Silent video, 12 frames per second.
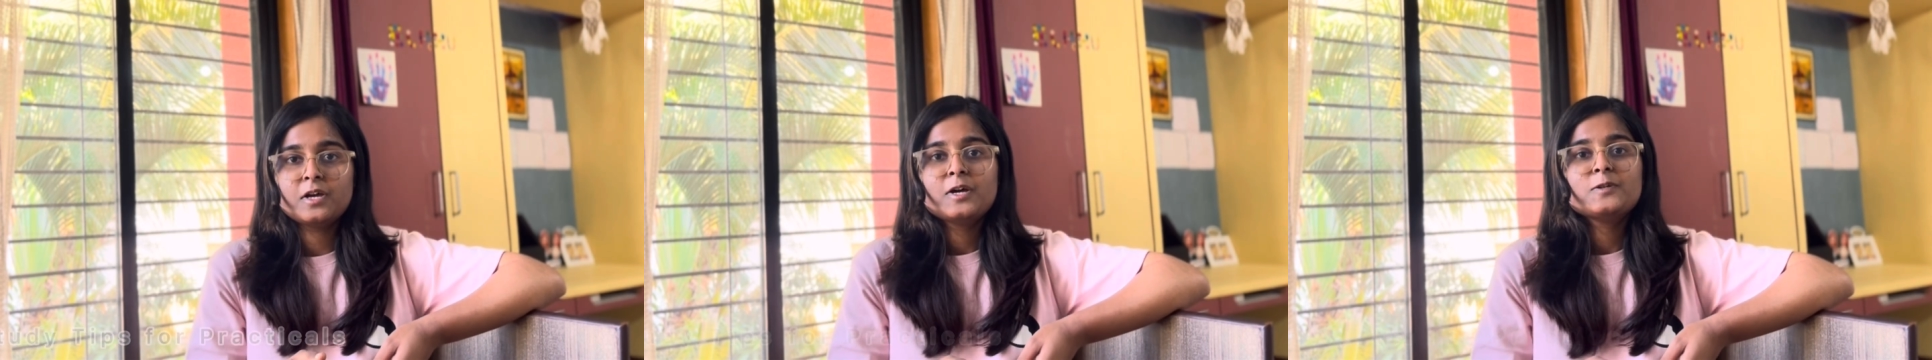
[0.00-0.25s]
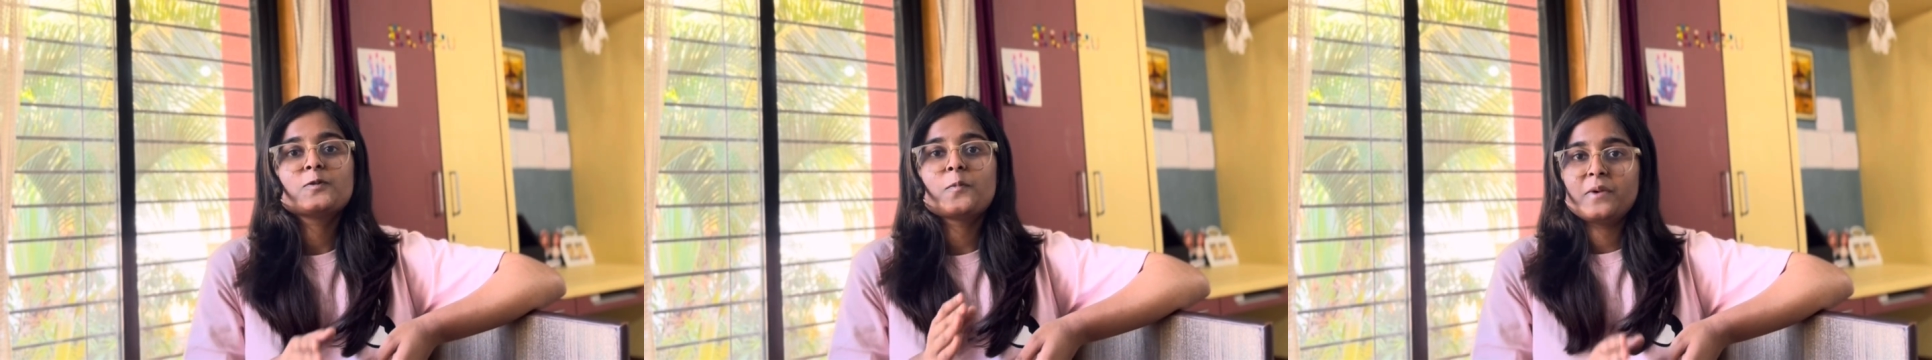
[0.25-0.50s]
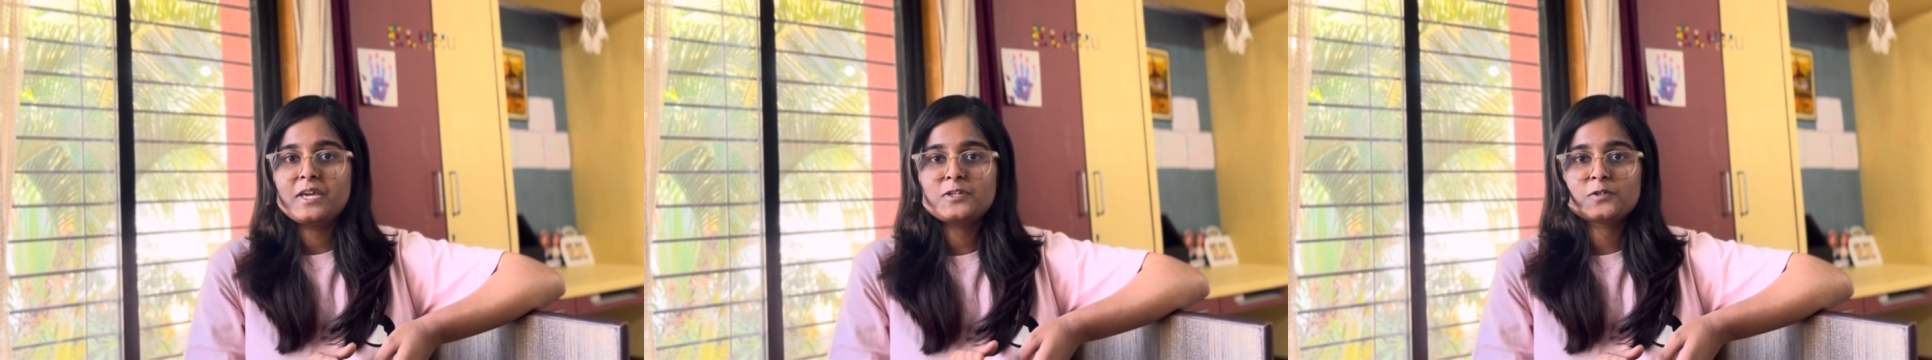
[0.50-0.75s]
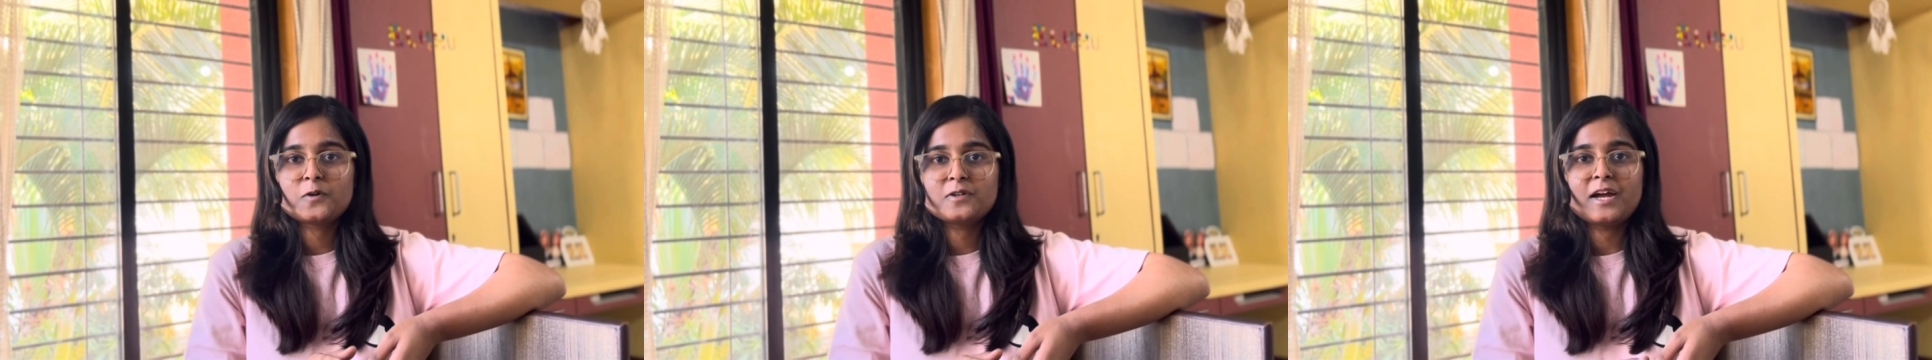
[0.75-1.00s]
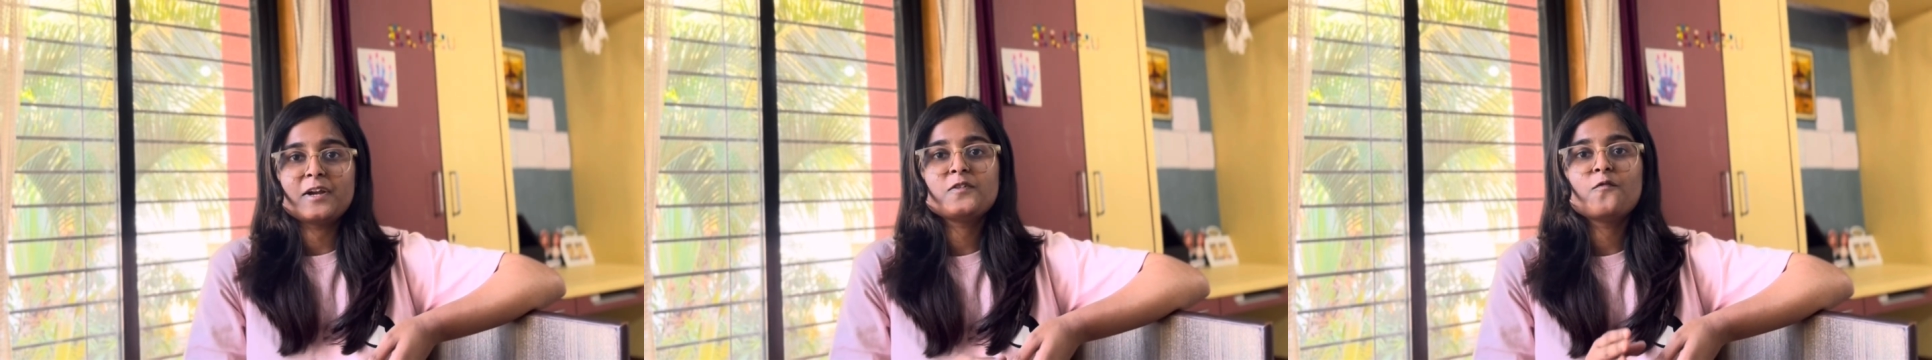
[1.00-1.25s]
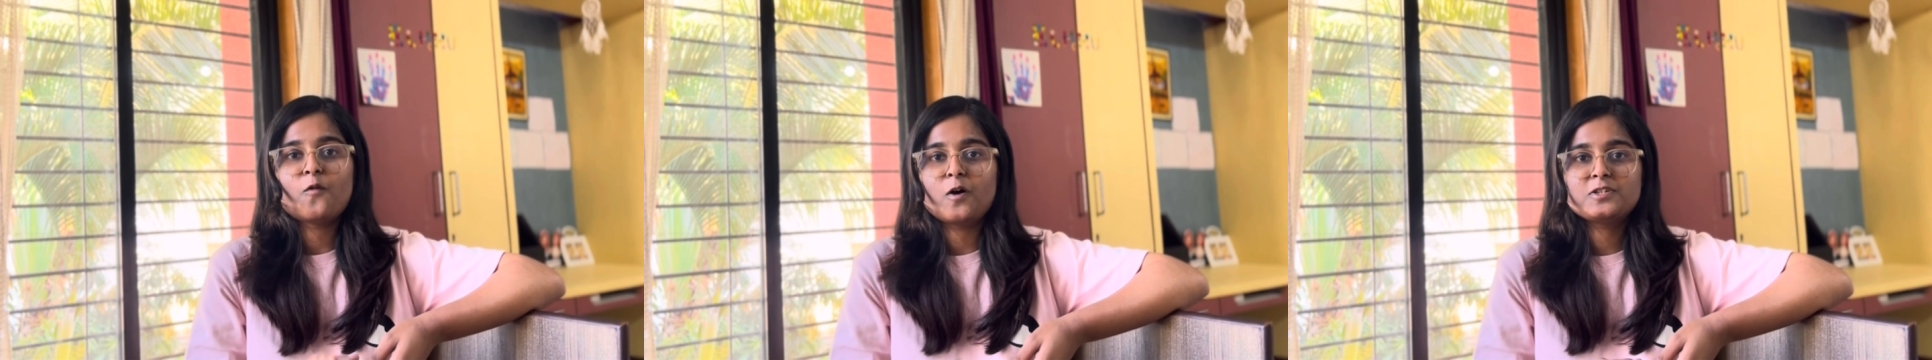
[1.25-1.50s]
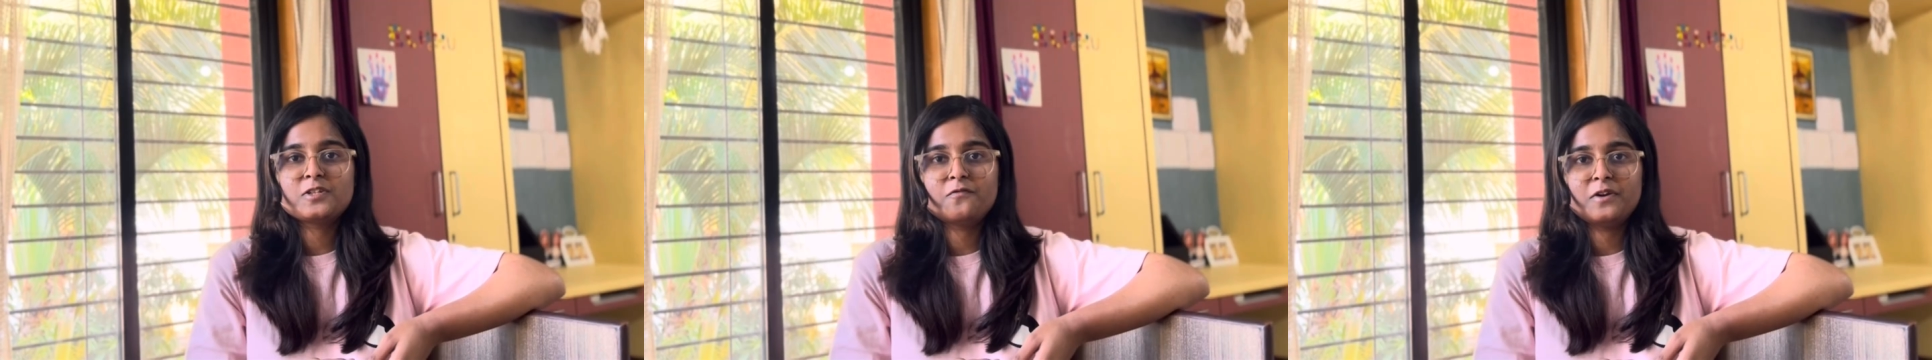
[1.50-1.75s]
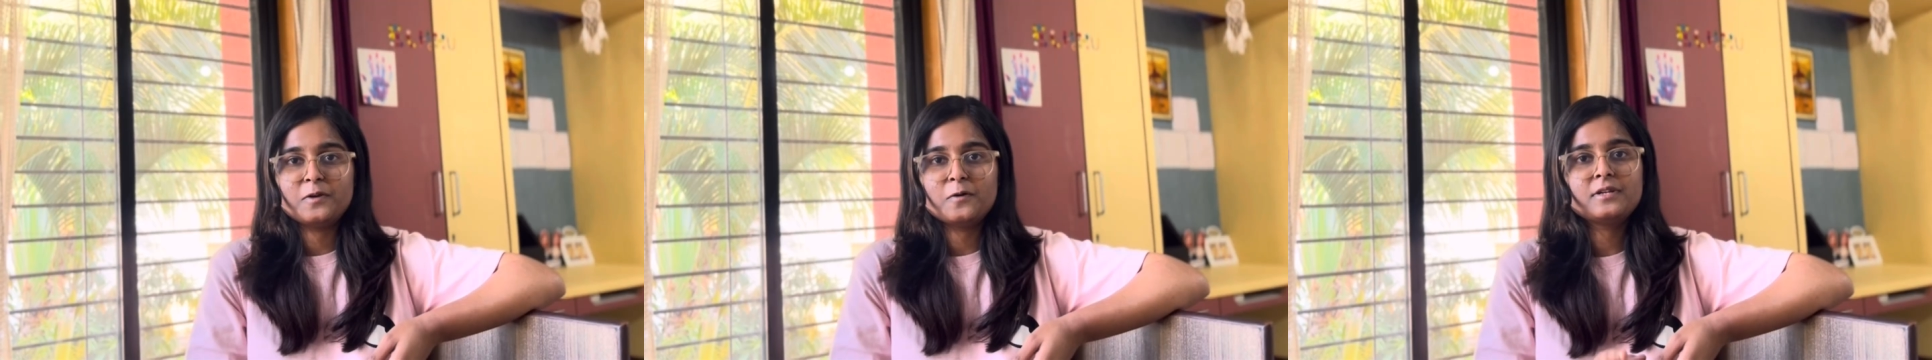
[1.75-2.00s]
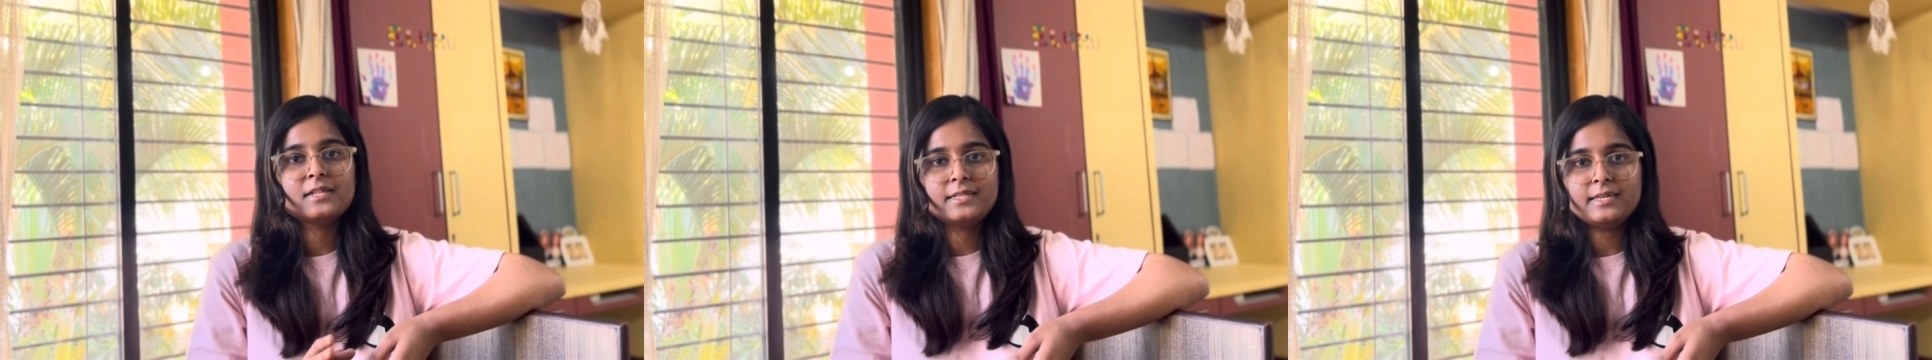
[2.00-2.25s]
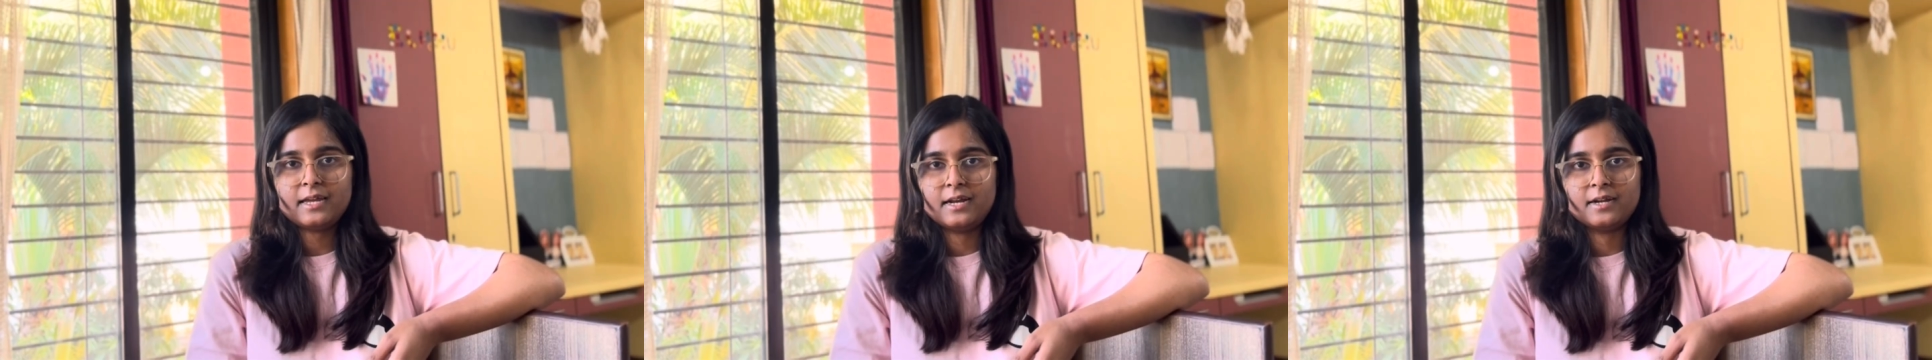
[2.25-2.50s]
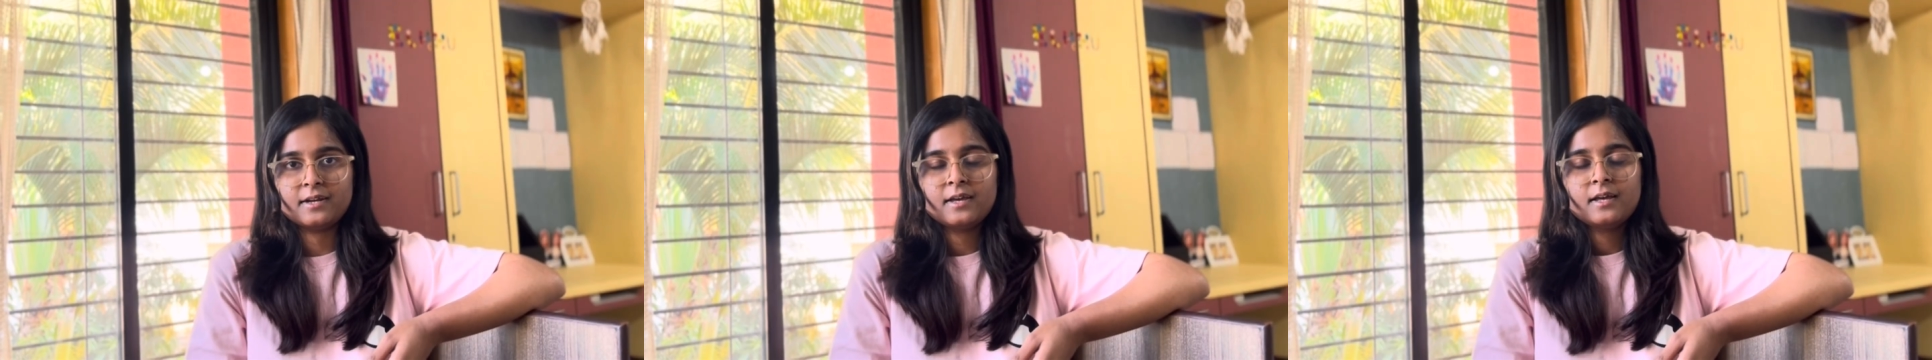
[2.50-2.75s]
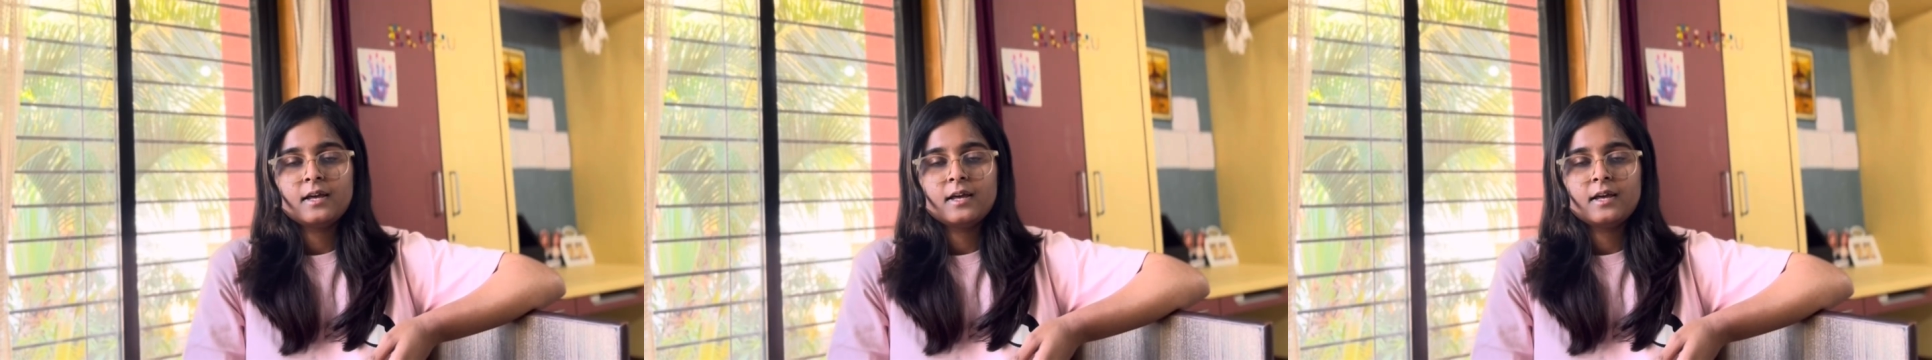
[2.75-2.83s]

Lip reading: So make sure that you watch the video till the end.